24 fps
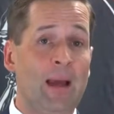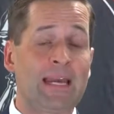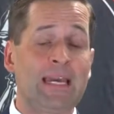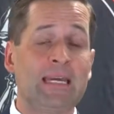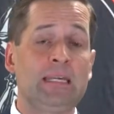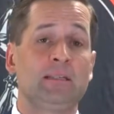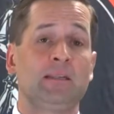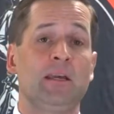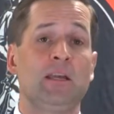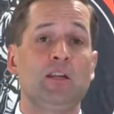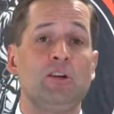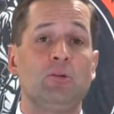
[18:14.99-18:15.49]
I
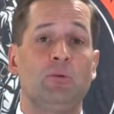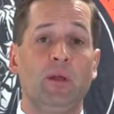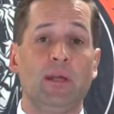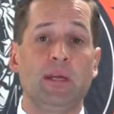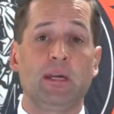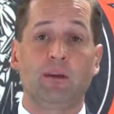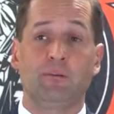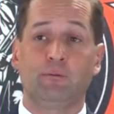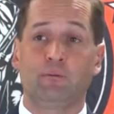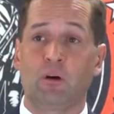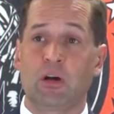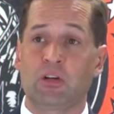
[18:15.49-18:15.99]
continually
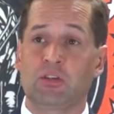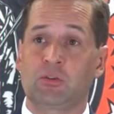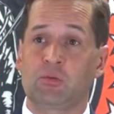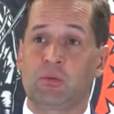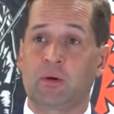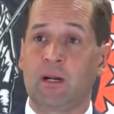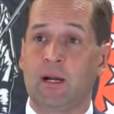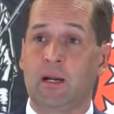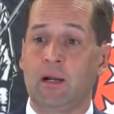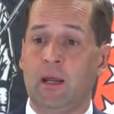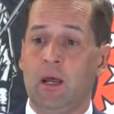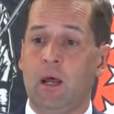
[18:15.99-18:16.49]
get
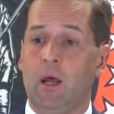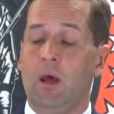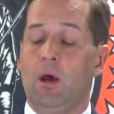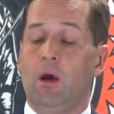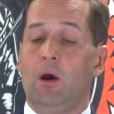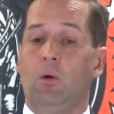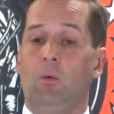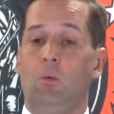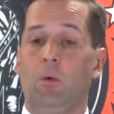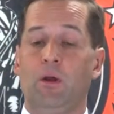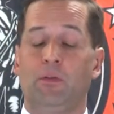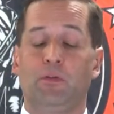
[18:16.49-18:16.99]
frustrated
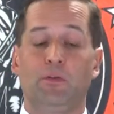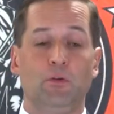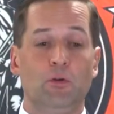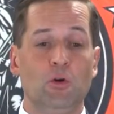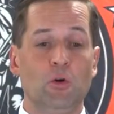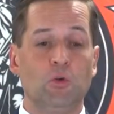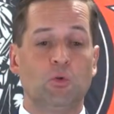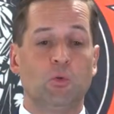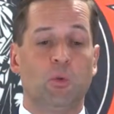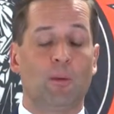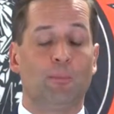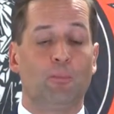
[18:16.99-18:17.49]
with
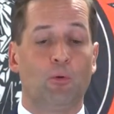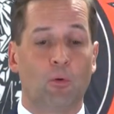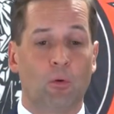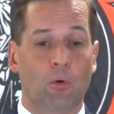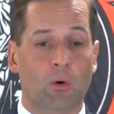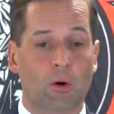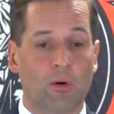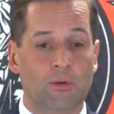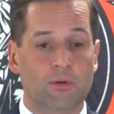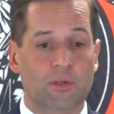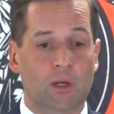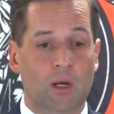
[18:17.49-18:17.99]
news
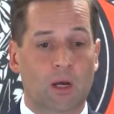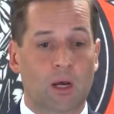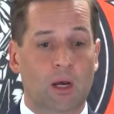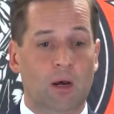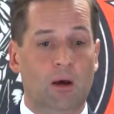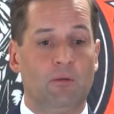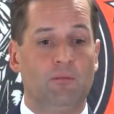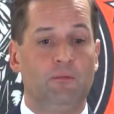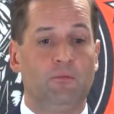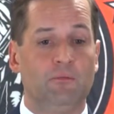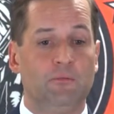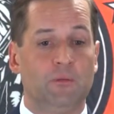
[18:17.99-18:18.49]
reports
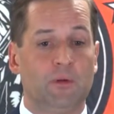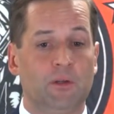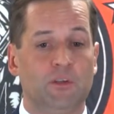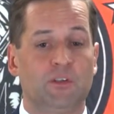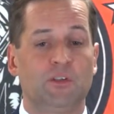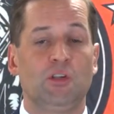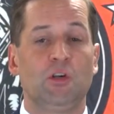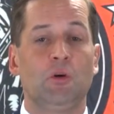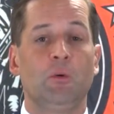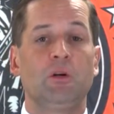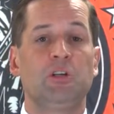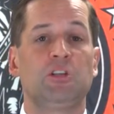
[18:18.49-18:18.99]
of
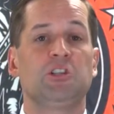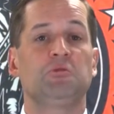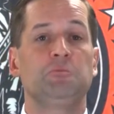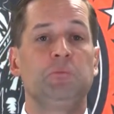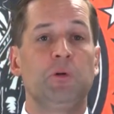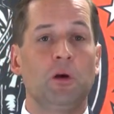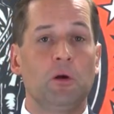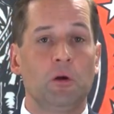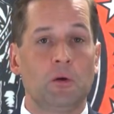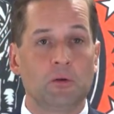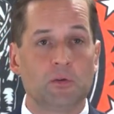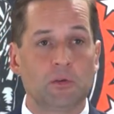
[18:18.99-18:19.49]
sewage
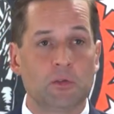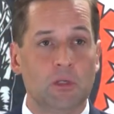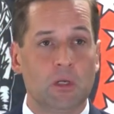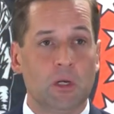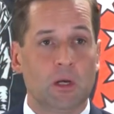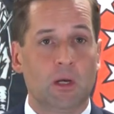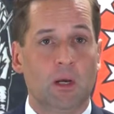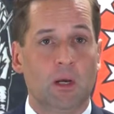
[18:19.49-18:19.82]
spills